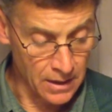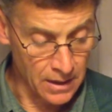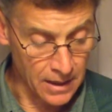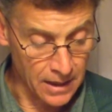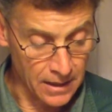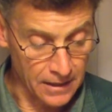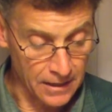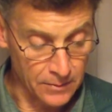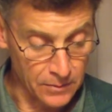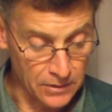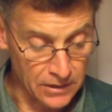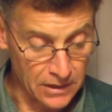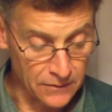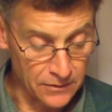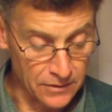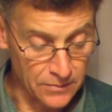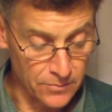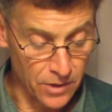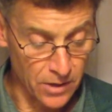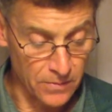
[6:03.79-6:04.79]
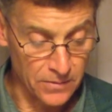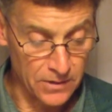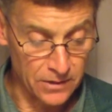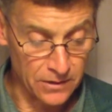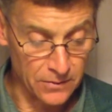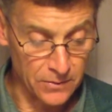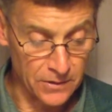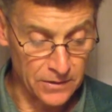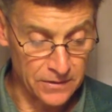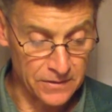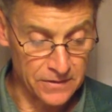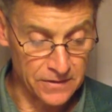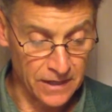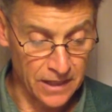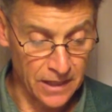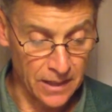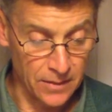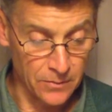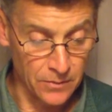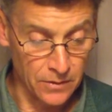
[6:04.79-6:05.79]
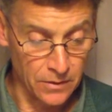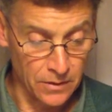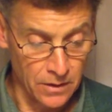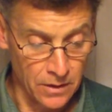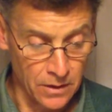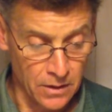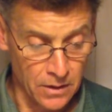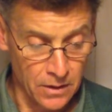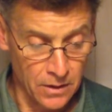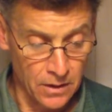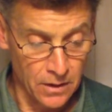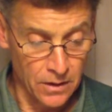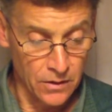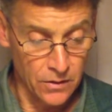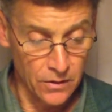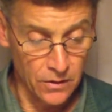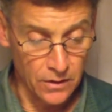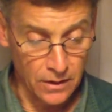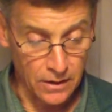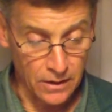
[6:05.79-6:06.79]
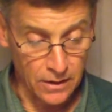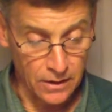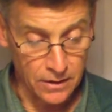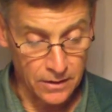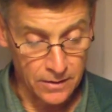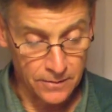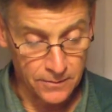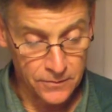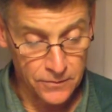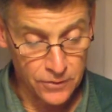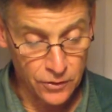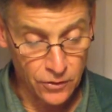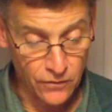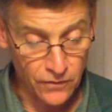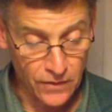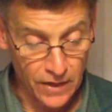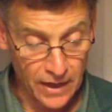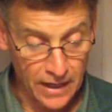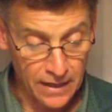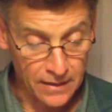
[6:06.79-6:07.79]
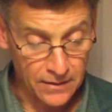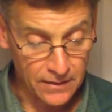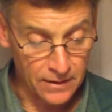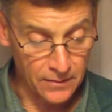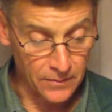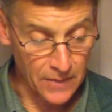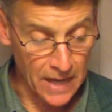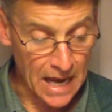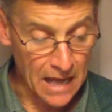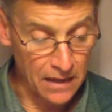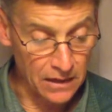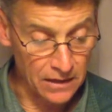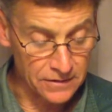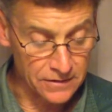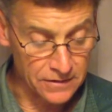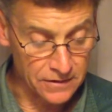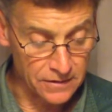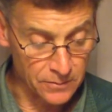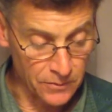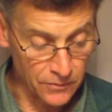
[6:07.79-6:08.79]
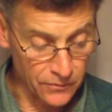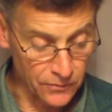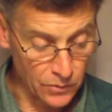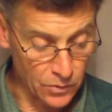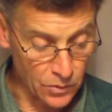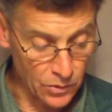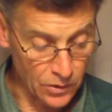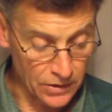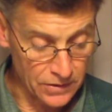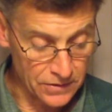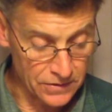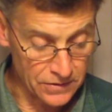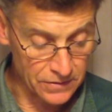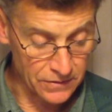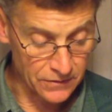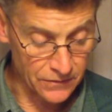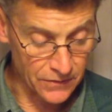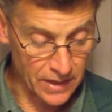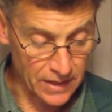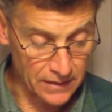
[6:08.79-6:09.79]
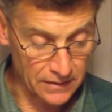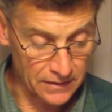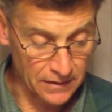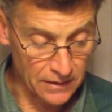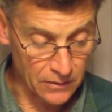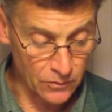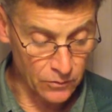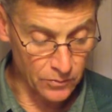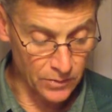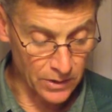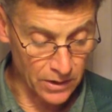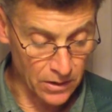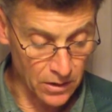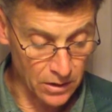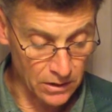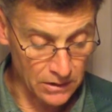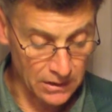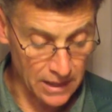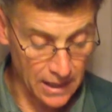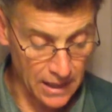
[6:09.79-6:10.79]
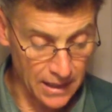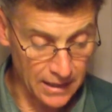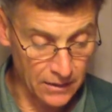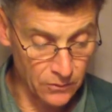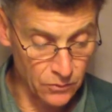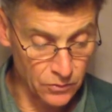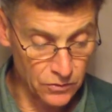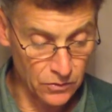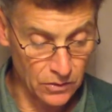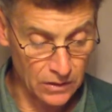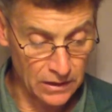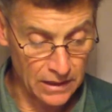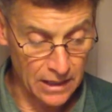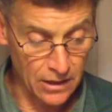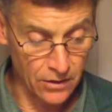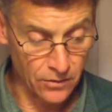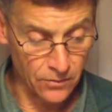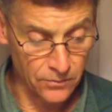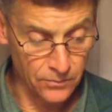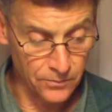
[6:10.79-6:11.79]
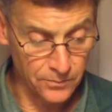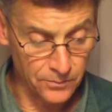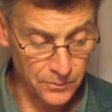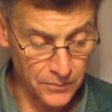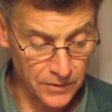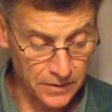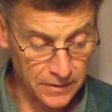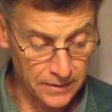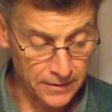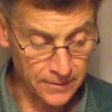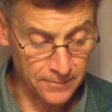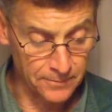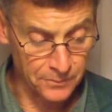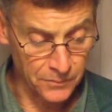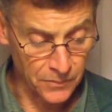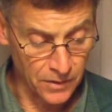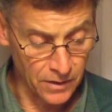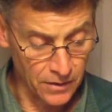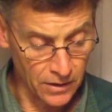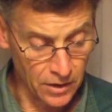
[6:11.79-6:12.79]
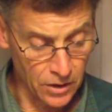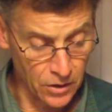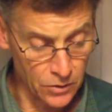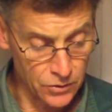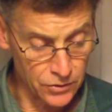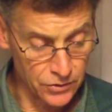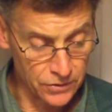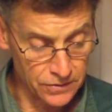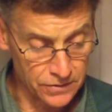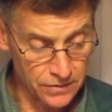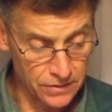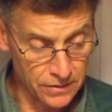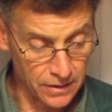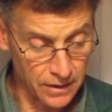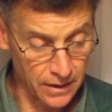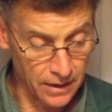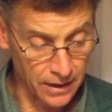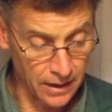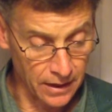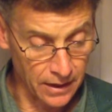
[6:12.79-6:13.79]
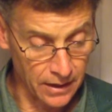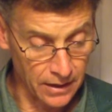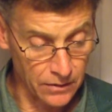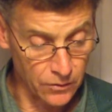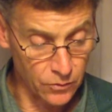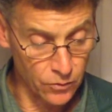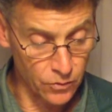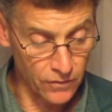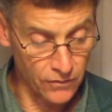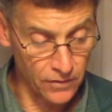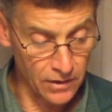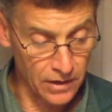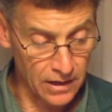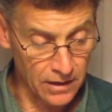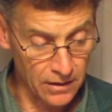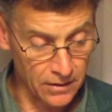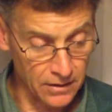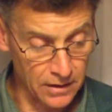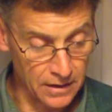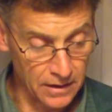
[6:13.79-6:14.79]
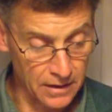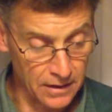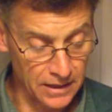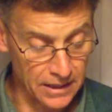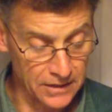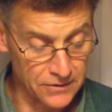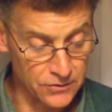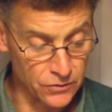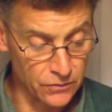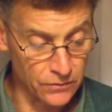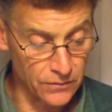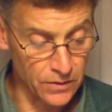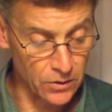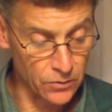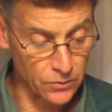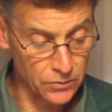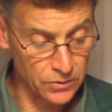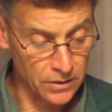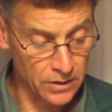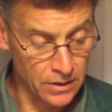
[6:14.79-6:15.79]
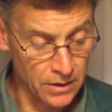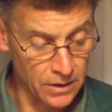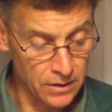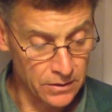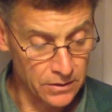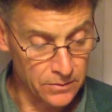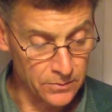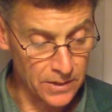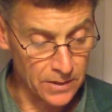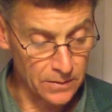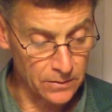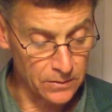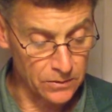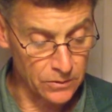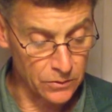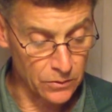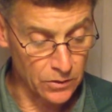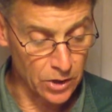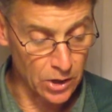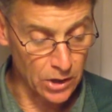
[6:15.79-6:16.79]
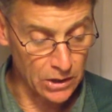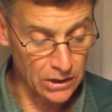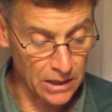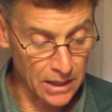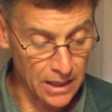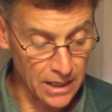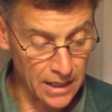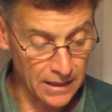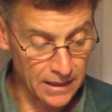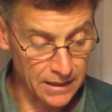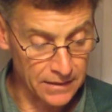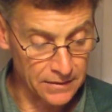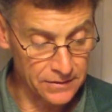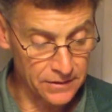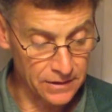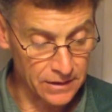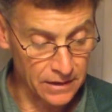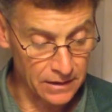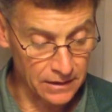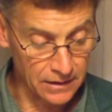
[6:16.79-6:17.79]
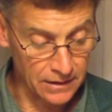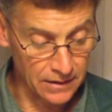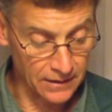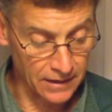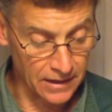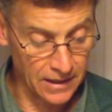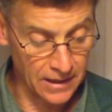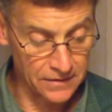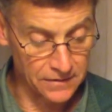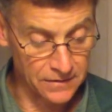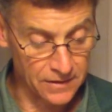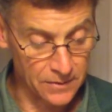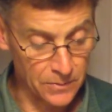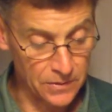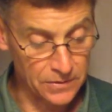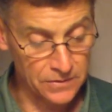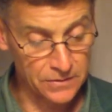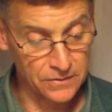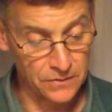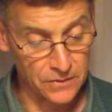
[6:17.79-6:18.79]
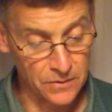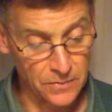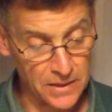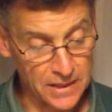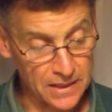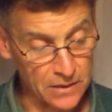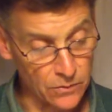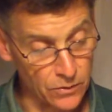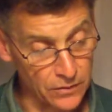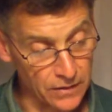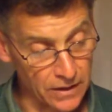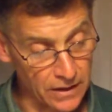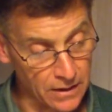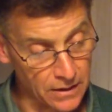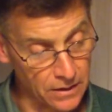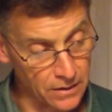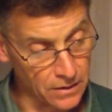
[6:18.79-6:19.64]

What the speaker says: And I believe it's probably going to be the same survey and ballots as before. It's just the fact that they will be online, and which will allow coaches and whoever gets to vote to be able to do it online in case they miss the meeting where they